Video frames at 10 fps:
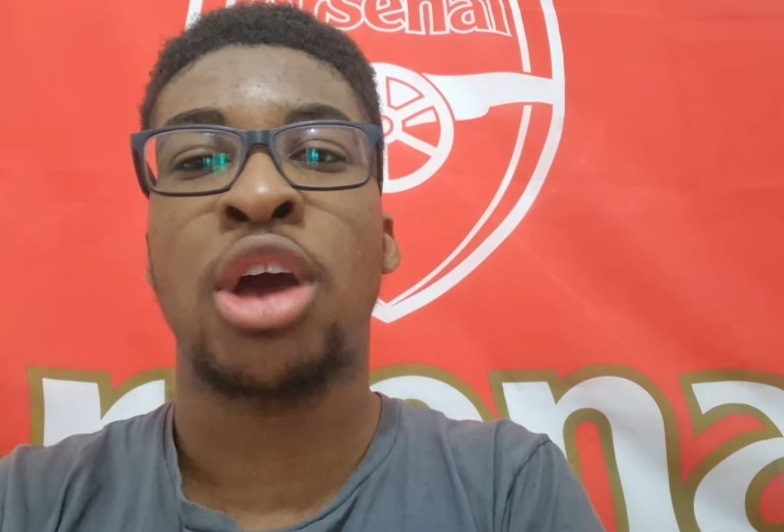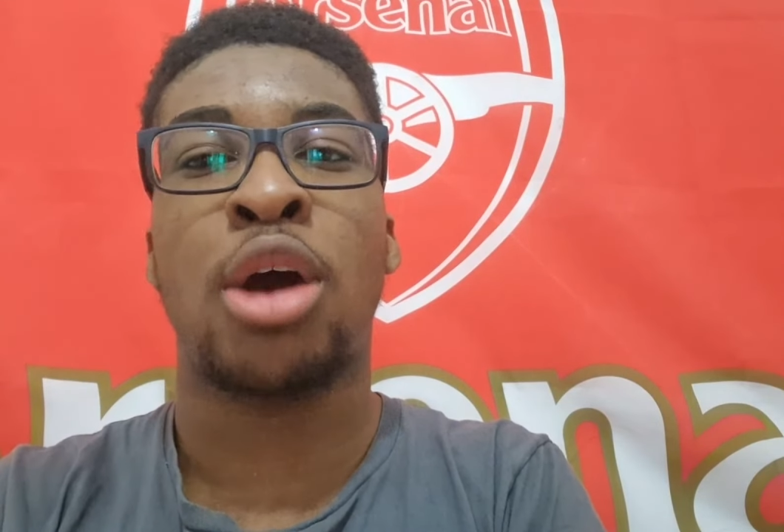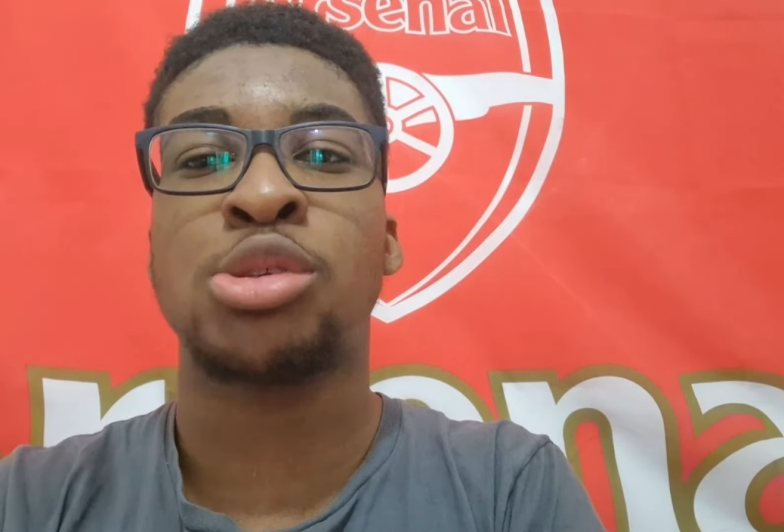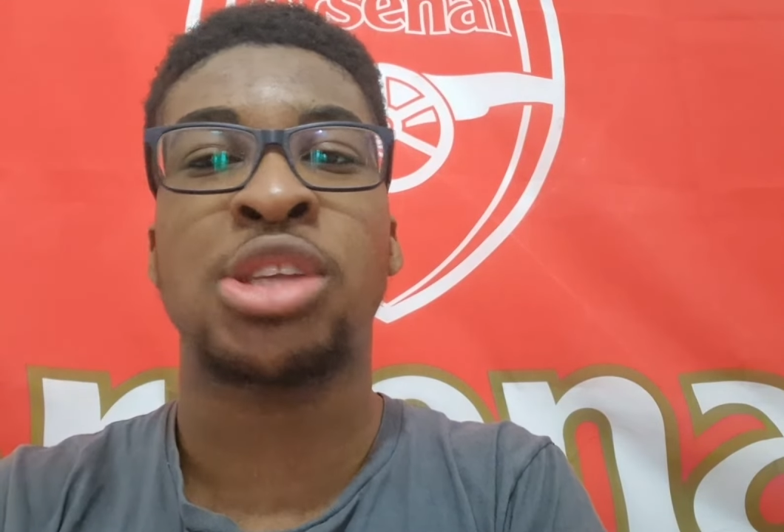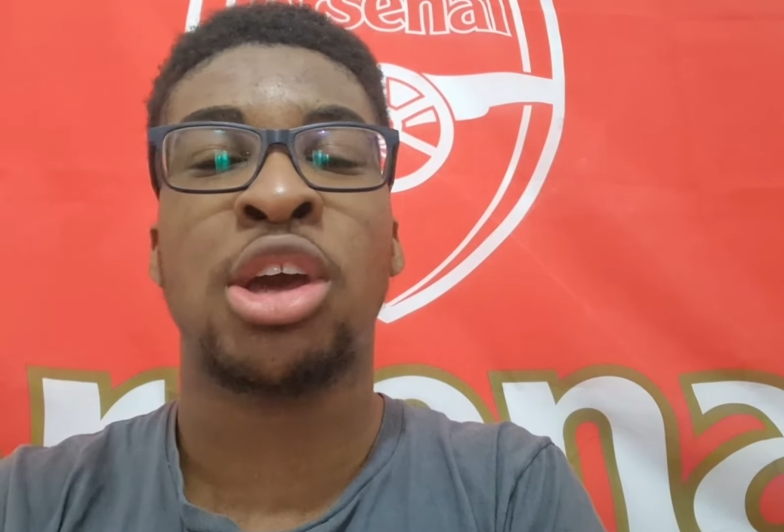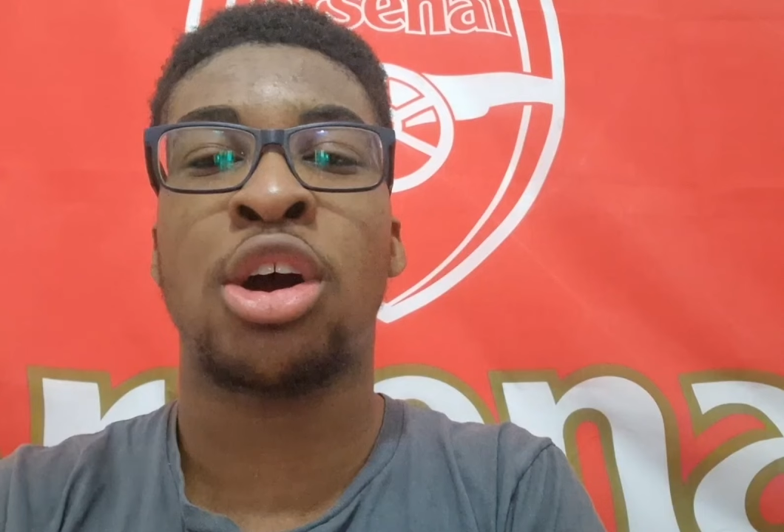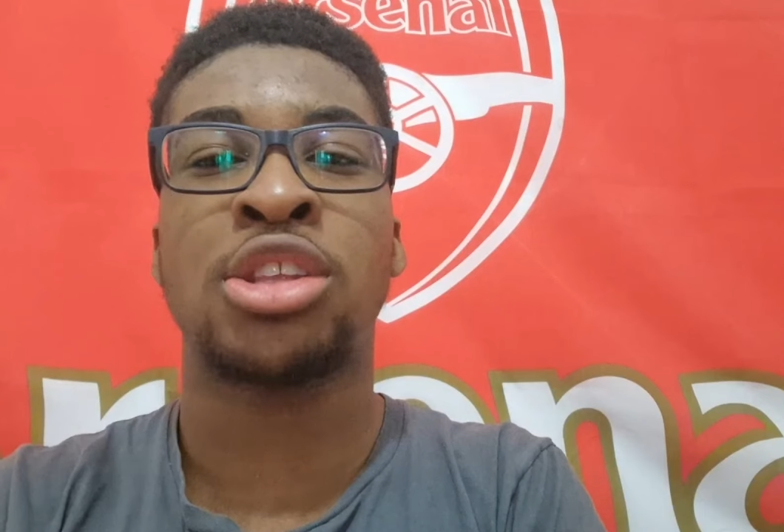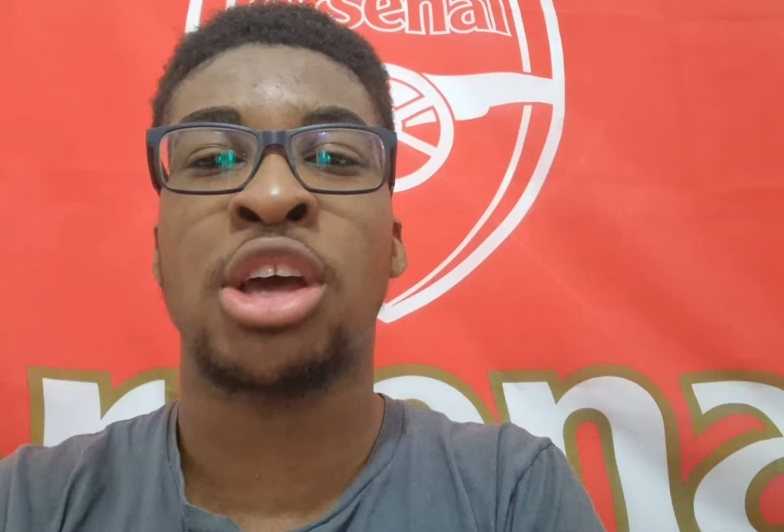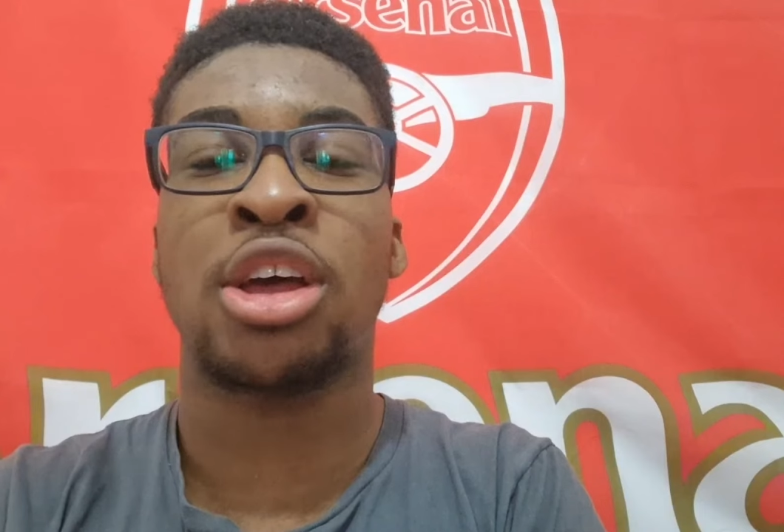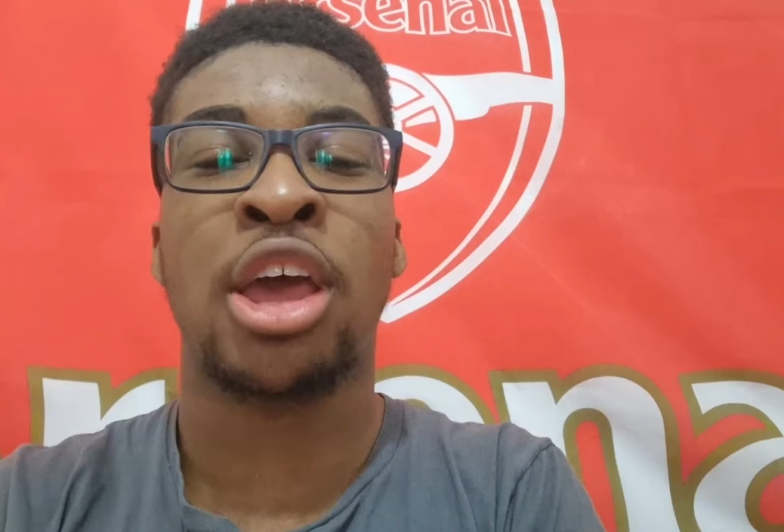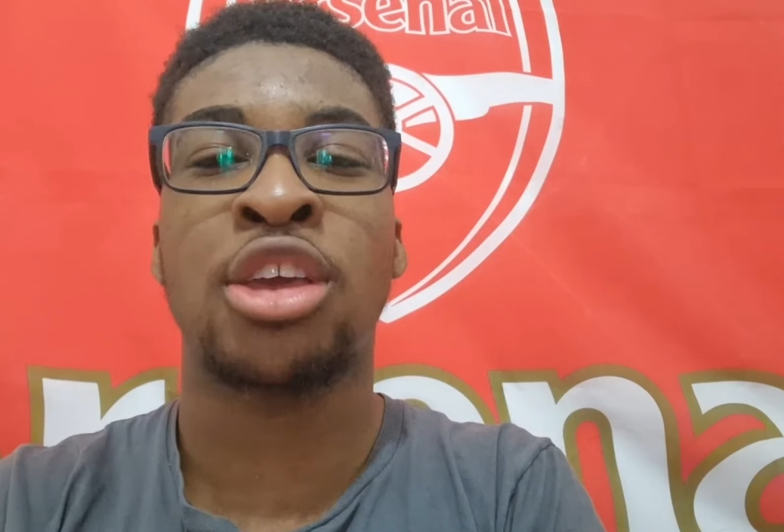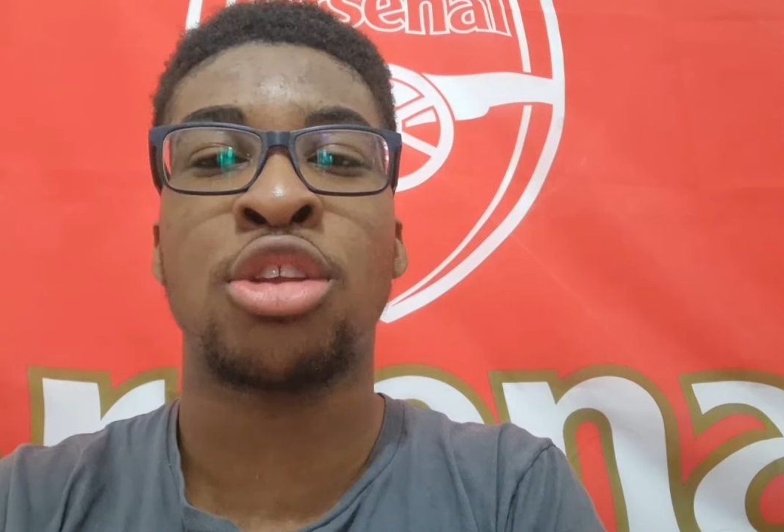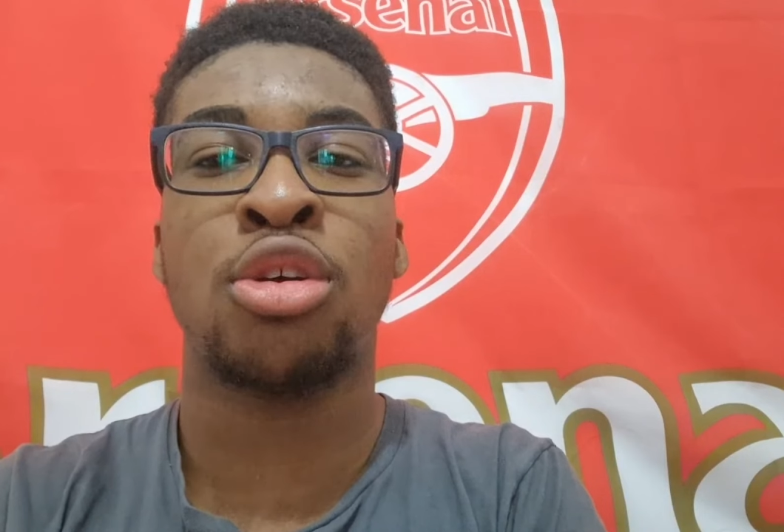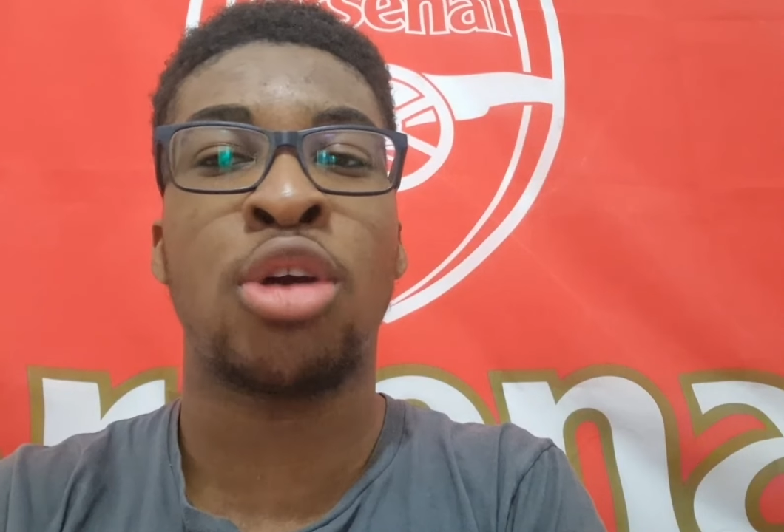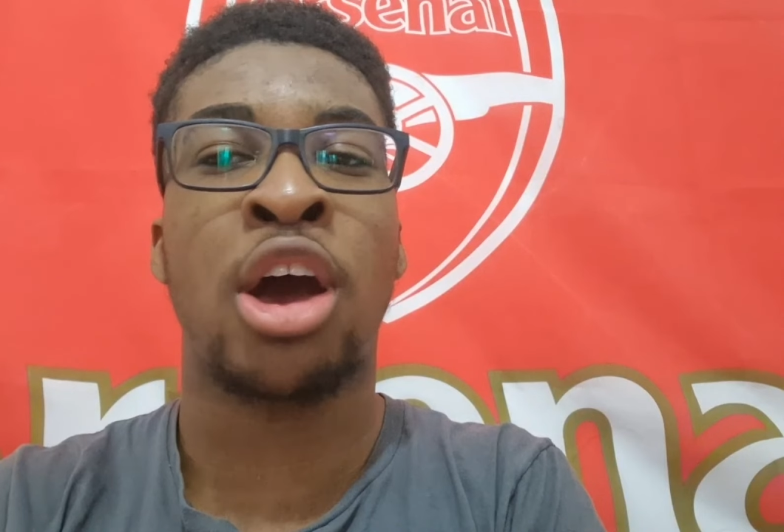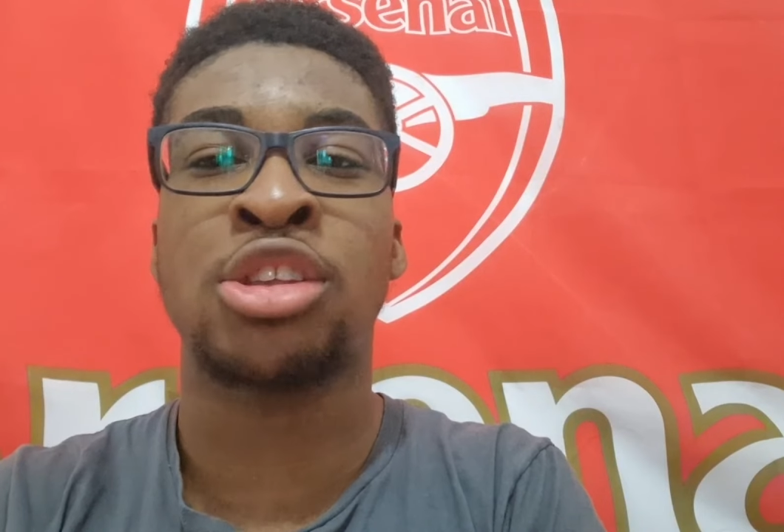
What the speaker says: I'll say, oh, like, you know,